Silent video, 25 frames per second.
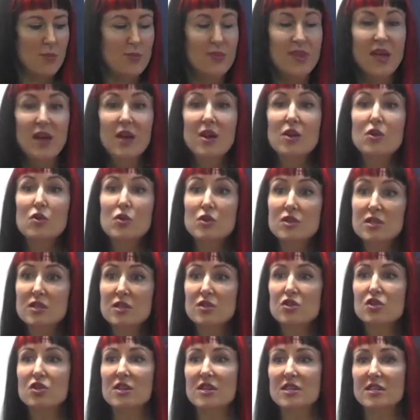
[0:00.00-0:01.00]
They can
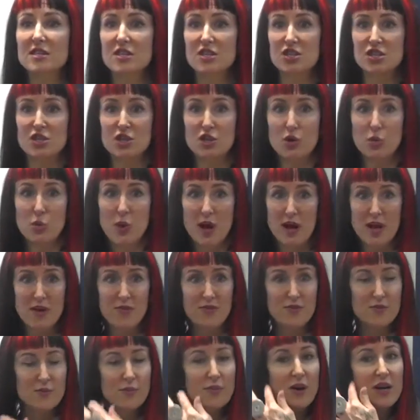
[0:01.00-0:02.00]
also transition away
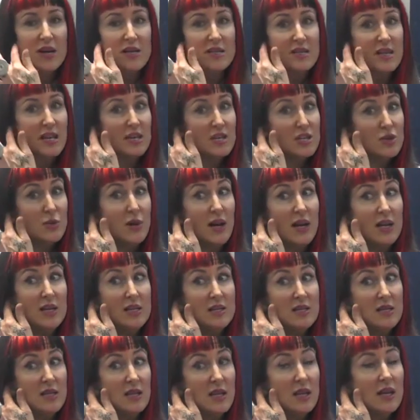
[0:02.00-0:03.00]
from
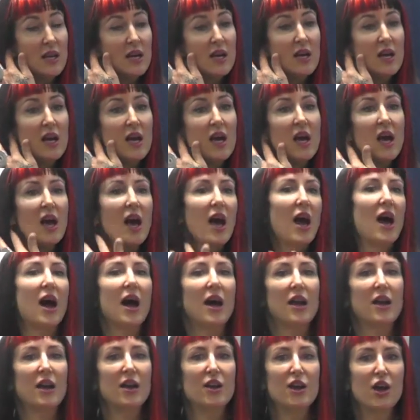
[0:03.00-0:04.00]
bisexuality.
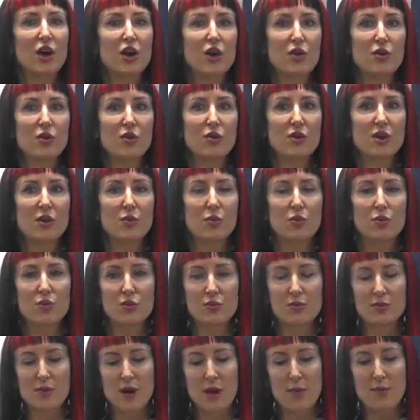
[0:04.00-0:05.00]
And I know
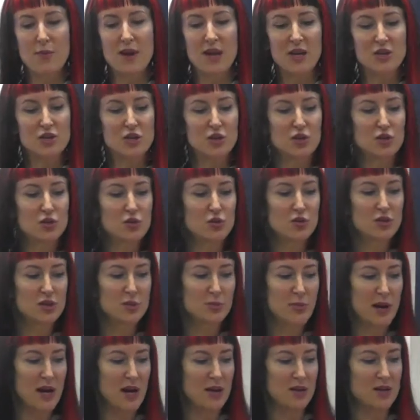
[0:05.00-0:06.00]
Meg John talked
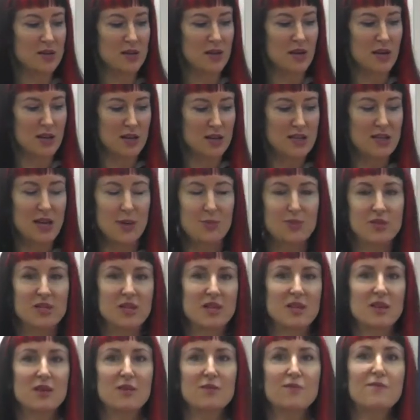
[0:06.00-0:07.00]
about
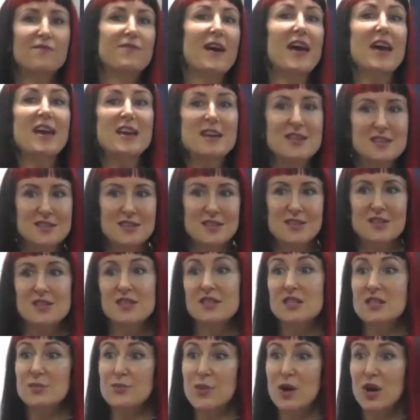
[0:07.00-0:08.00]
accepting
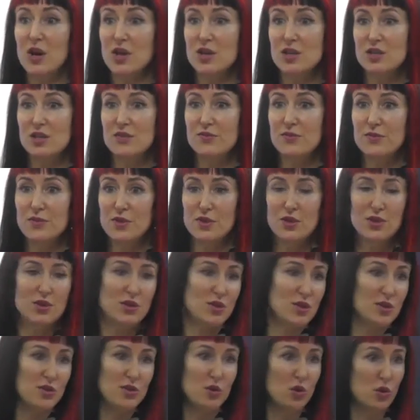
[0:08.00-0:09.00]
phases as part of
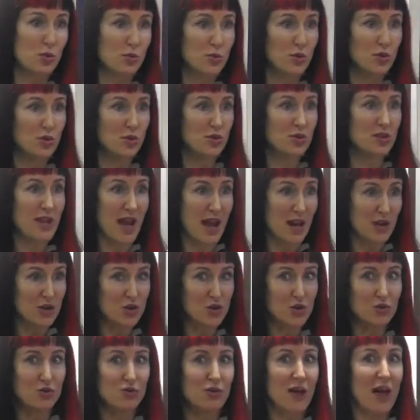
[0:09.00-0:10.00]
normal,
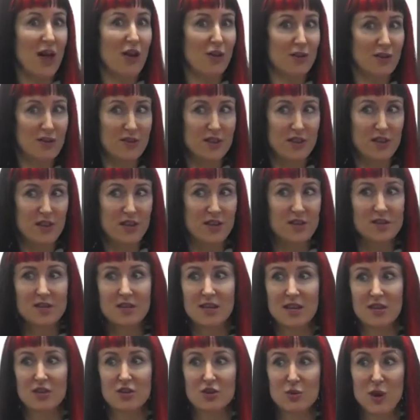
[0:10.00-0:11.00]
natural, healthy
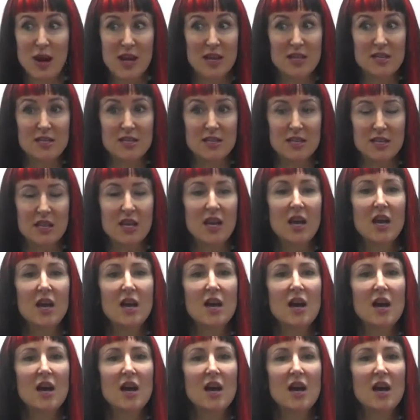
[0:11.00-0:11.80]
sexuality.